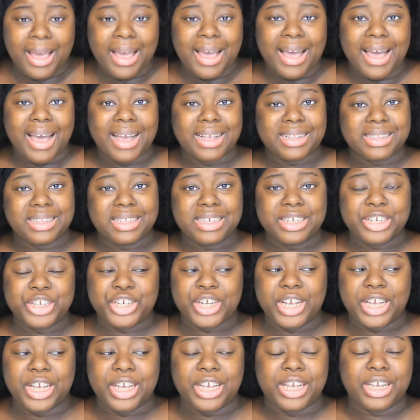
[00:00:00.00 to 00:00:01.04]
I did
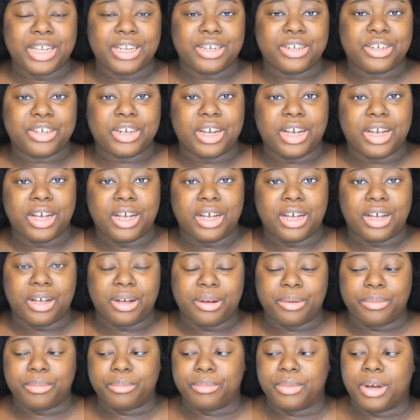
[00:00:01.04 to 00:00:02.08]
change
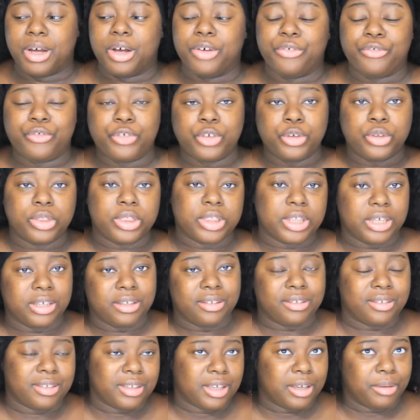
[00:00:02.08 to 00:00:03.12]
a few
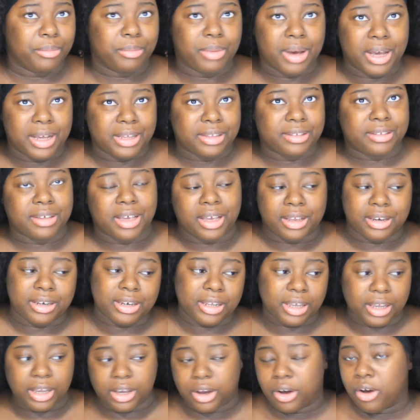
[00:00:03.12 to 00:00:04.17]
things in my
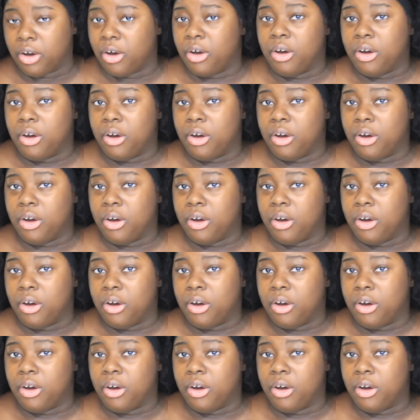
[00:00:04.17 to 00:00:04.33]
technique